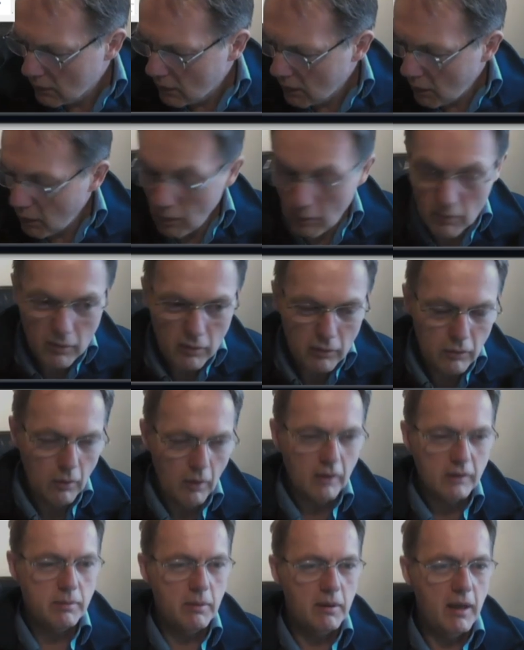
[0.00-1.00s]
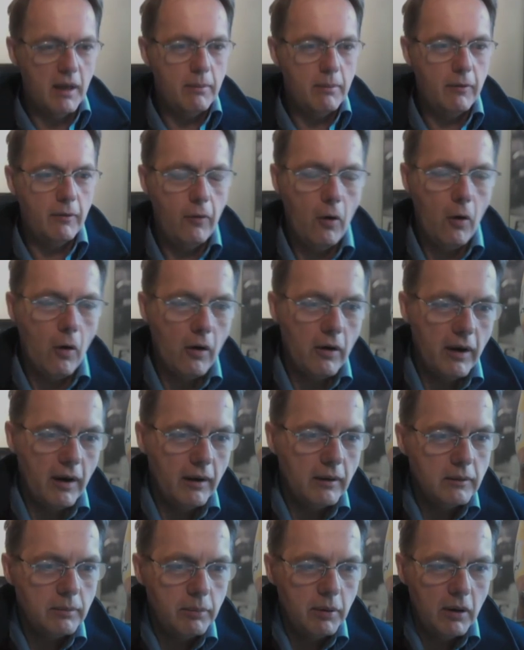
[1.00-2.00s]
Oh, you asked me that before, and
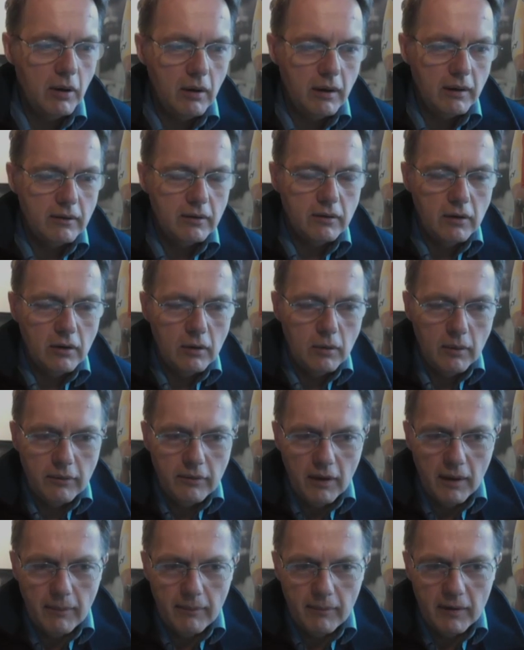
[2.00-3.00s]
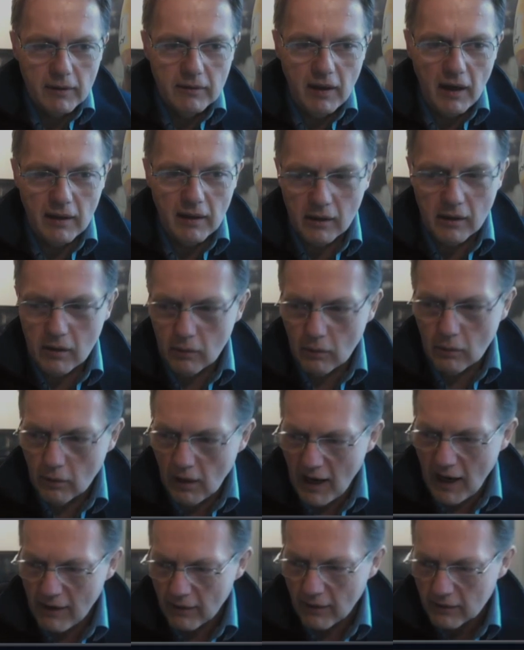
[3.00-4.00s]
it's purely to do with the technical
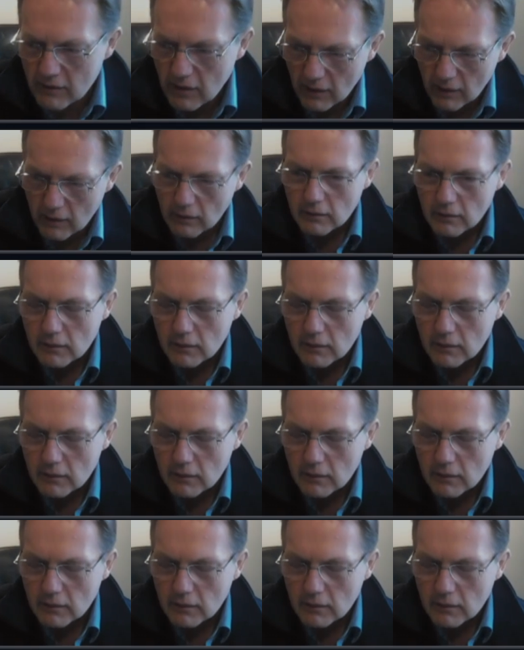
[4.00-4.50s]
clarity.